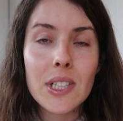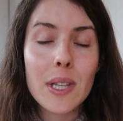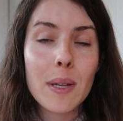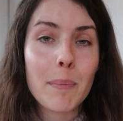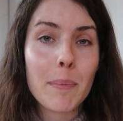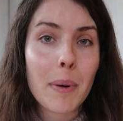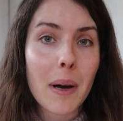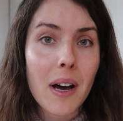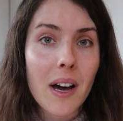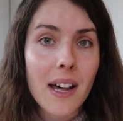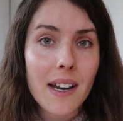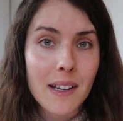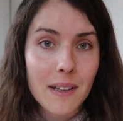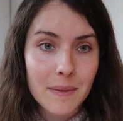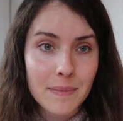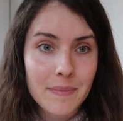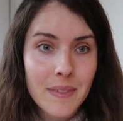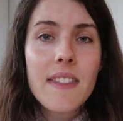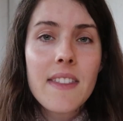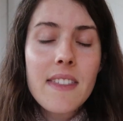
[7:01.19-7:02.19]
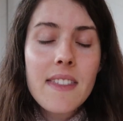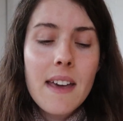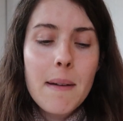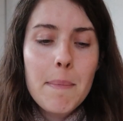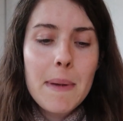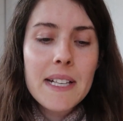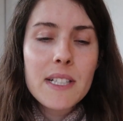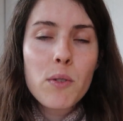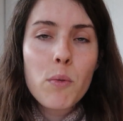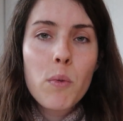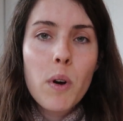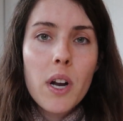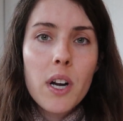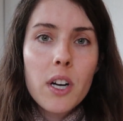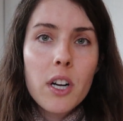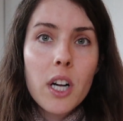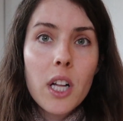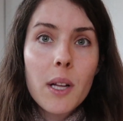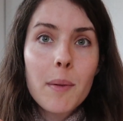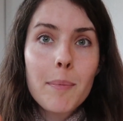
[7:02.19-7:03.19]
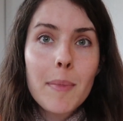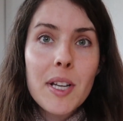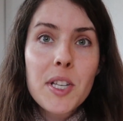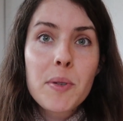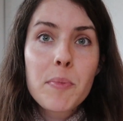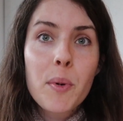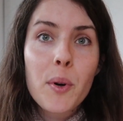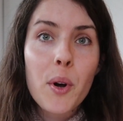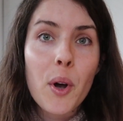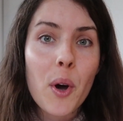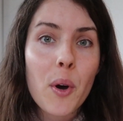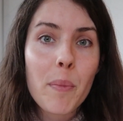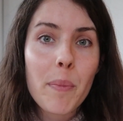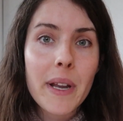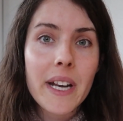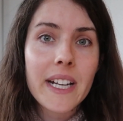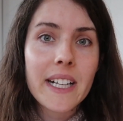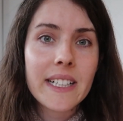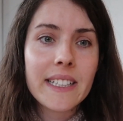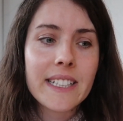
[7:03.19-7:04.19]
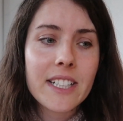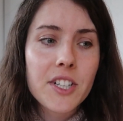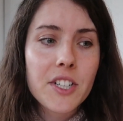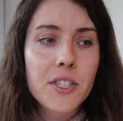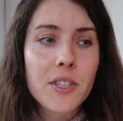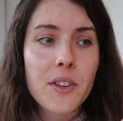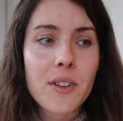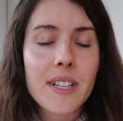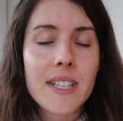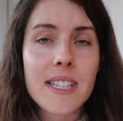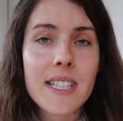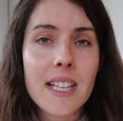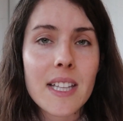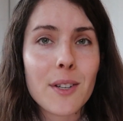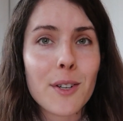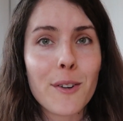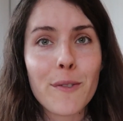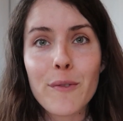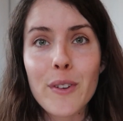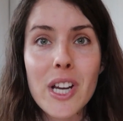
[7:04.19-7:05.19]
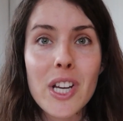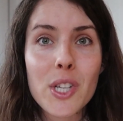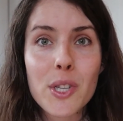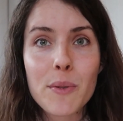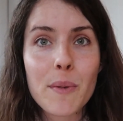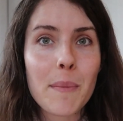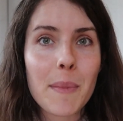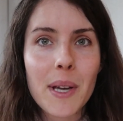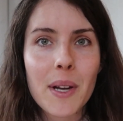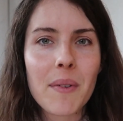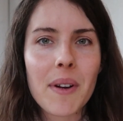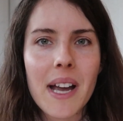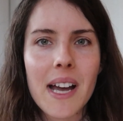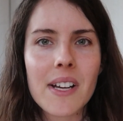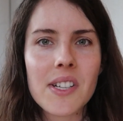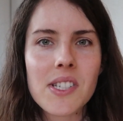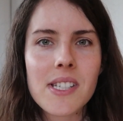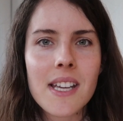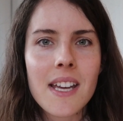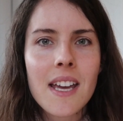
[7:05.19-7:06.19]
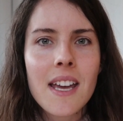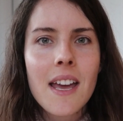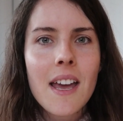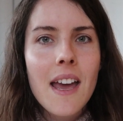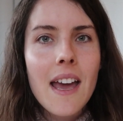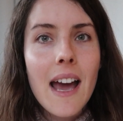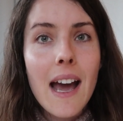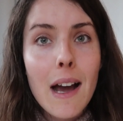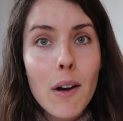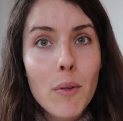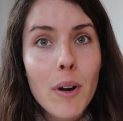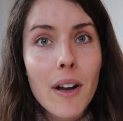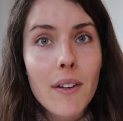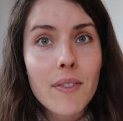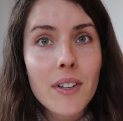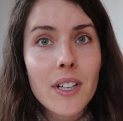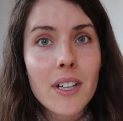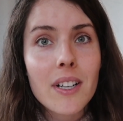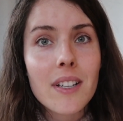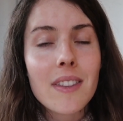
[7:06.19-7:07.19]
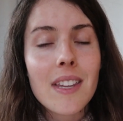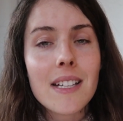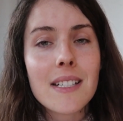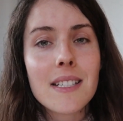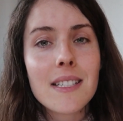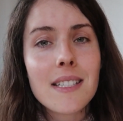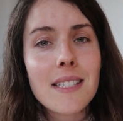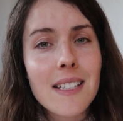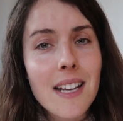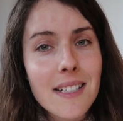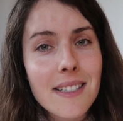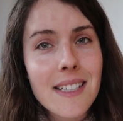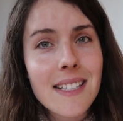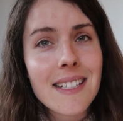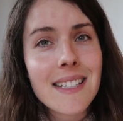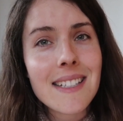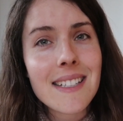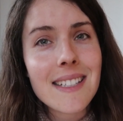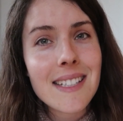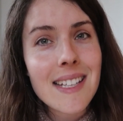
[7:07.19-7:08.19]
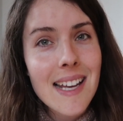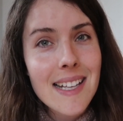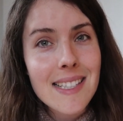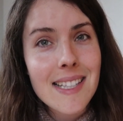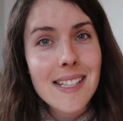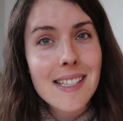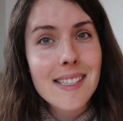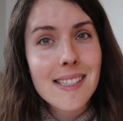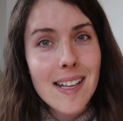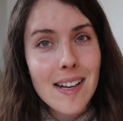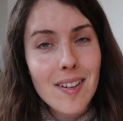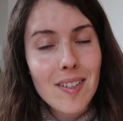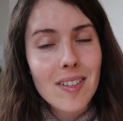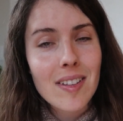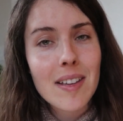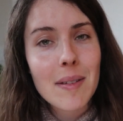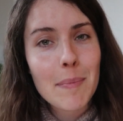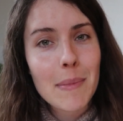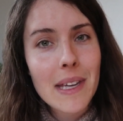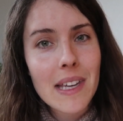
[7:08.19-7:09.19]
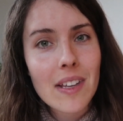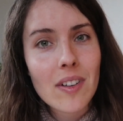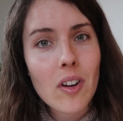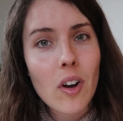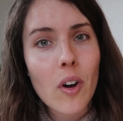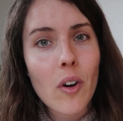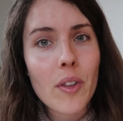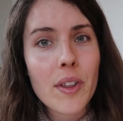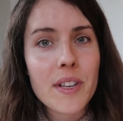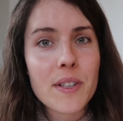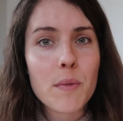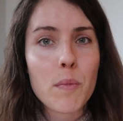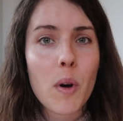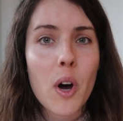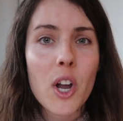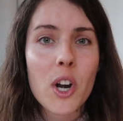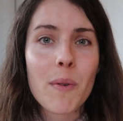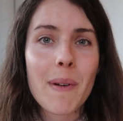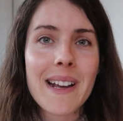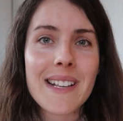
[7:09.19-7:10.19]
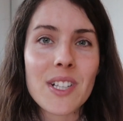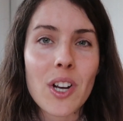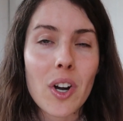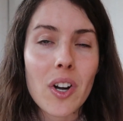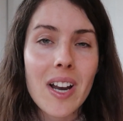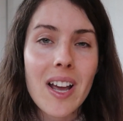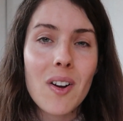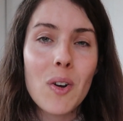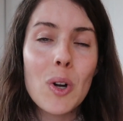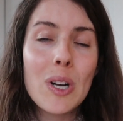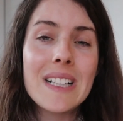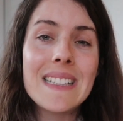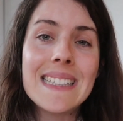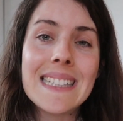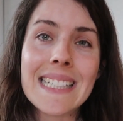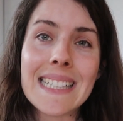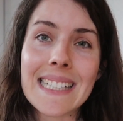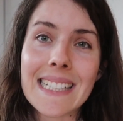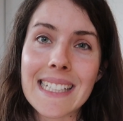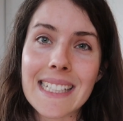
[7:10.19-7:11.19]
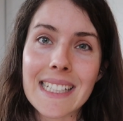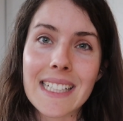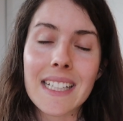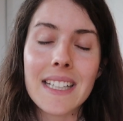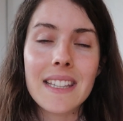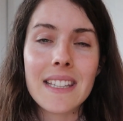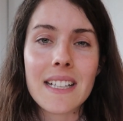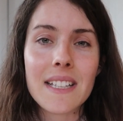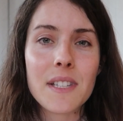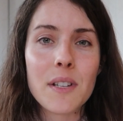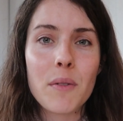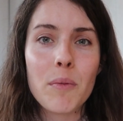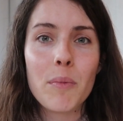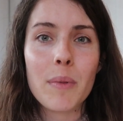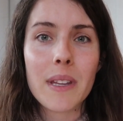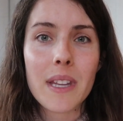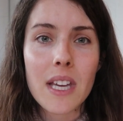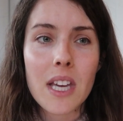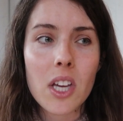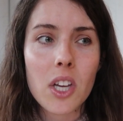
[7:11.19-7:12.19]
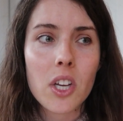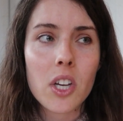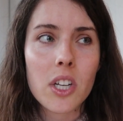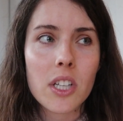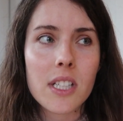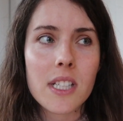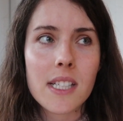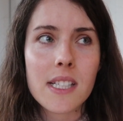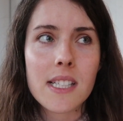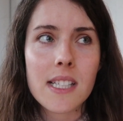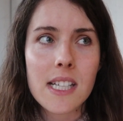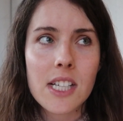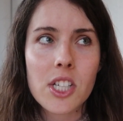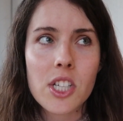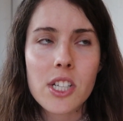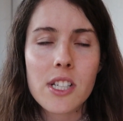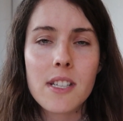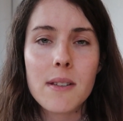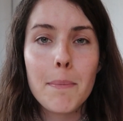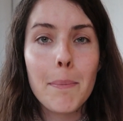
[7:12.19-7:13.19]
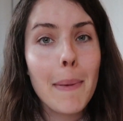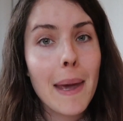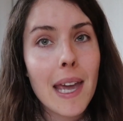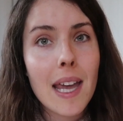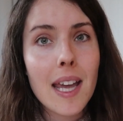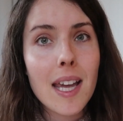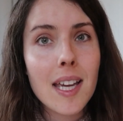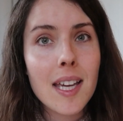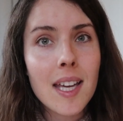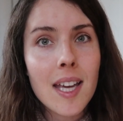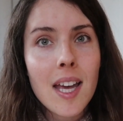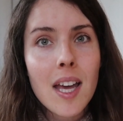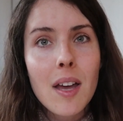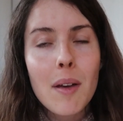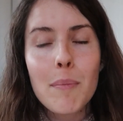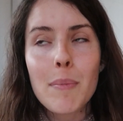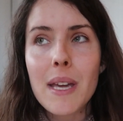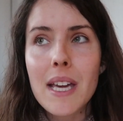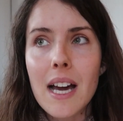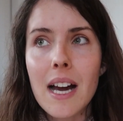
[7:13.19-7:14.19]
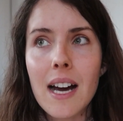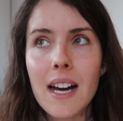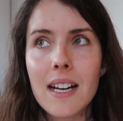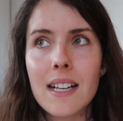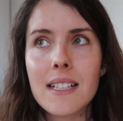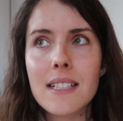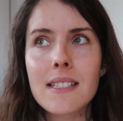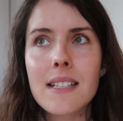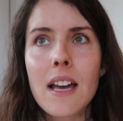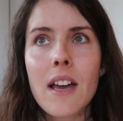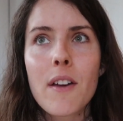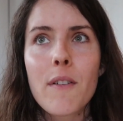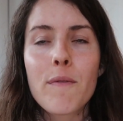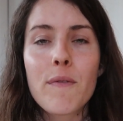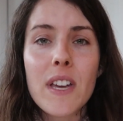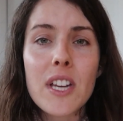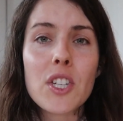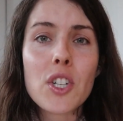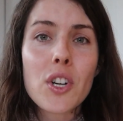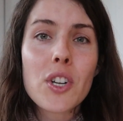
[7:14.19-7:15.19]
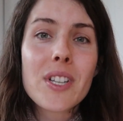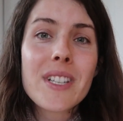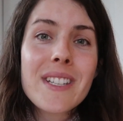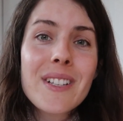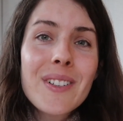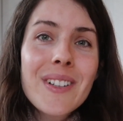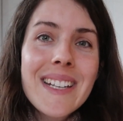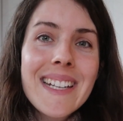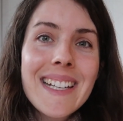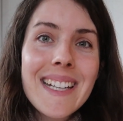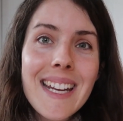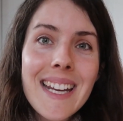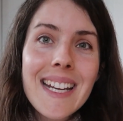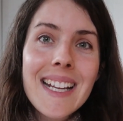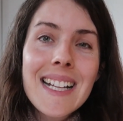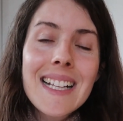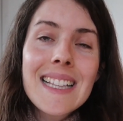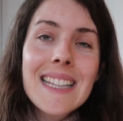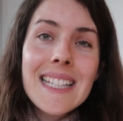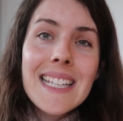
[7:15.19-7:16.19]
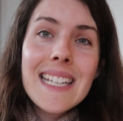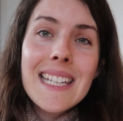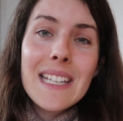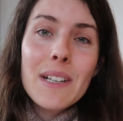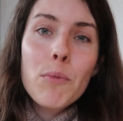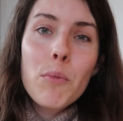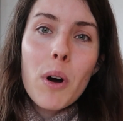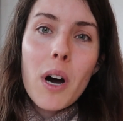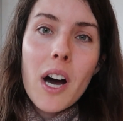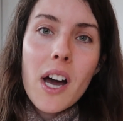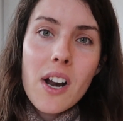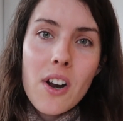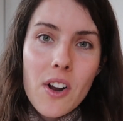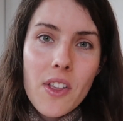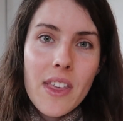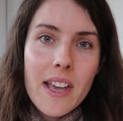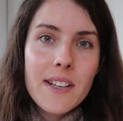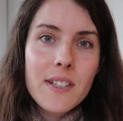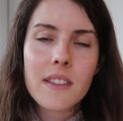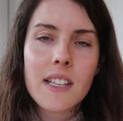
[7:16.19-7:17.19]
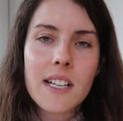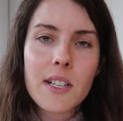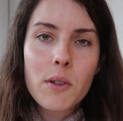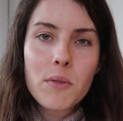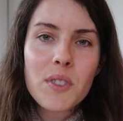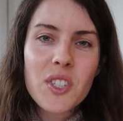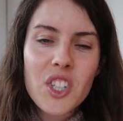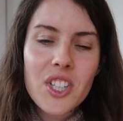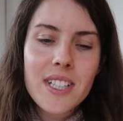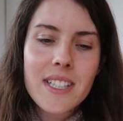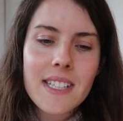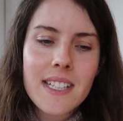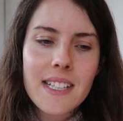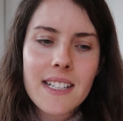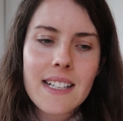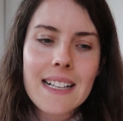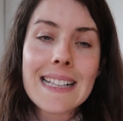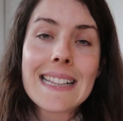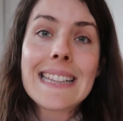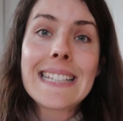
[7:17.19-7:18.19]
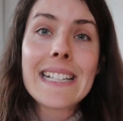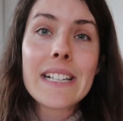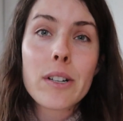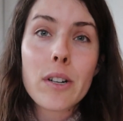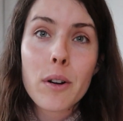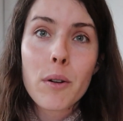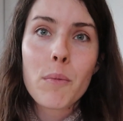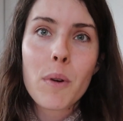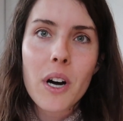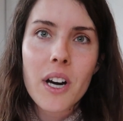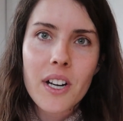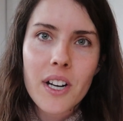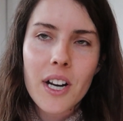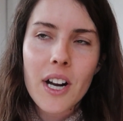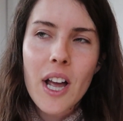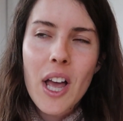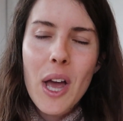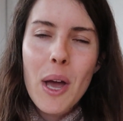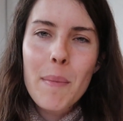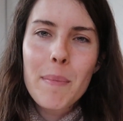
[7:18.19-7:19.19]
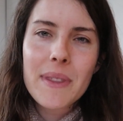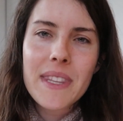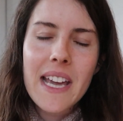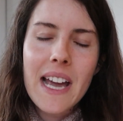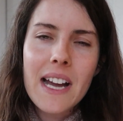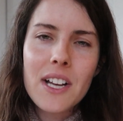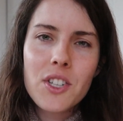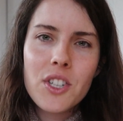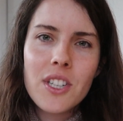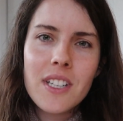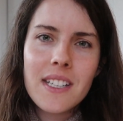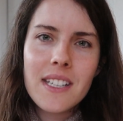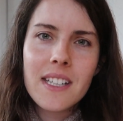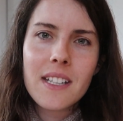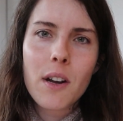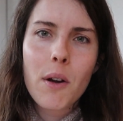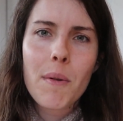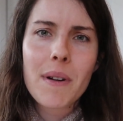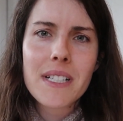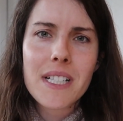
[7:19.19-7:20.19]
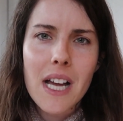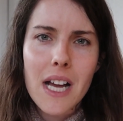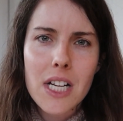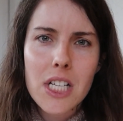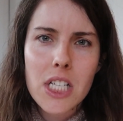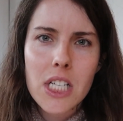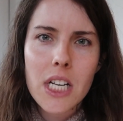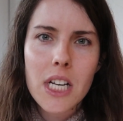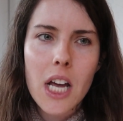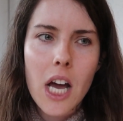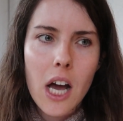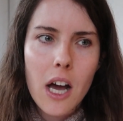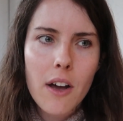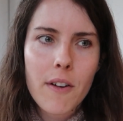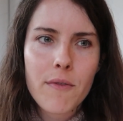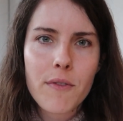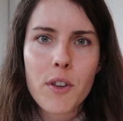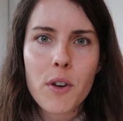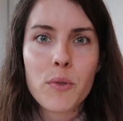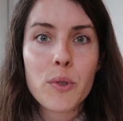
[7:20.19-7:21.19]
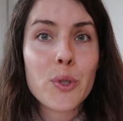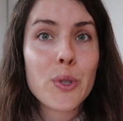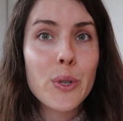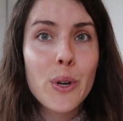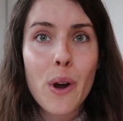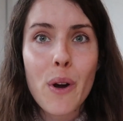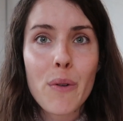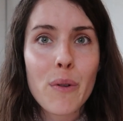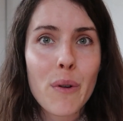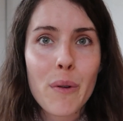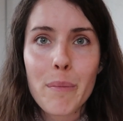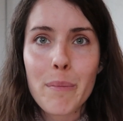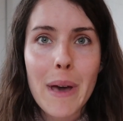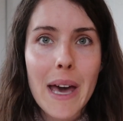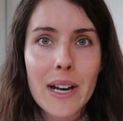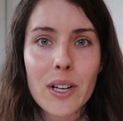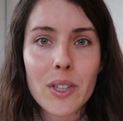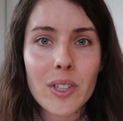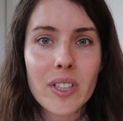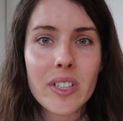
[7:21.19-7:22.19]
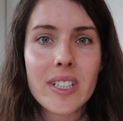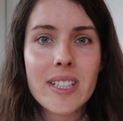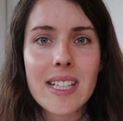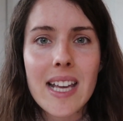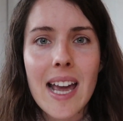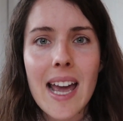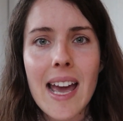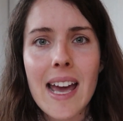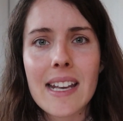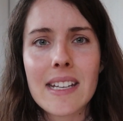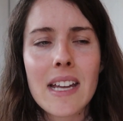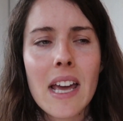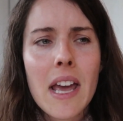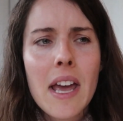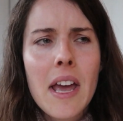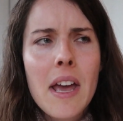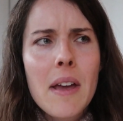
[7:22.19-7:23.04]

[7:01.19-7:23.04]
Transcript: to the bottom. And then that makes the water column much more open and clear, so you can see little fish swimming around. However, that doesn't necessarily mean all these waterways are now clean. That's a really good distinction to make, because fish are still gonna need clean water. They, they don't just need clearer water, but they actually need a reduction of those total metals and